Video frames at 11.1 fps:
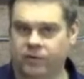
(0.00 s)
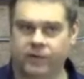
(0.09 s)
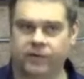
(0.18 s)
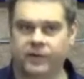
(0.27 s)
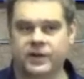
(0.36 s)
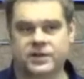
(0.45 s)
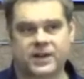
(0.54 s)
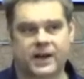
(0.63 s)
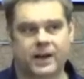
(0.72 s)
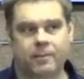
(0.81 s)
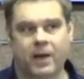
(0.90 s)
For the first
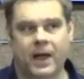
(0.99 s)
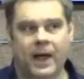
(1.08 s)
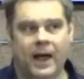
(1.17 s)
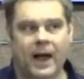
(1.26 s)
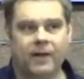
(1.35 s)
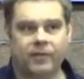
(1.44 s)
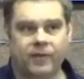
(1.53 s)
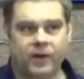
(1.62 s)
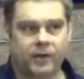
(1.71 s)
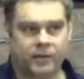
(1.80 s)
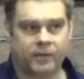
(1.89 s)
time
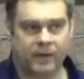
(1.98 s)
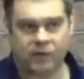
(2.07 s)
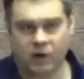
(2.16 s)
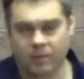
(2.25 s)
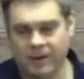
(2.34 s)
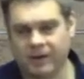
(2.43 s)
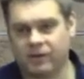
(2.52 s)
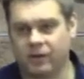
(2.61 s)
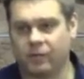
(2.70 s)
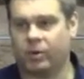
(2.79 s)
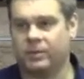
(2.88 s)
after they've come
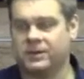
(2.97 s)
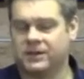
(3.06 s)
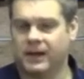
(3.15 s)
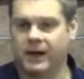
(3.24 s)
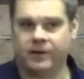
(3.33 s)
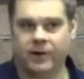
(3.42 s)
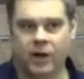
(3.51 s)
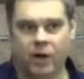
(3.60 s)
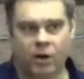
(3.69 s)
into the promised land,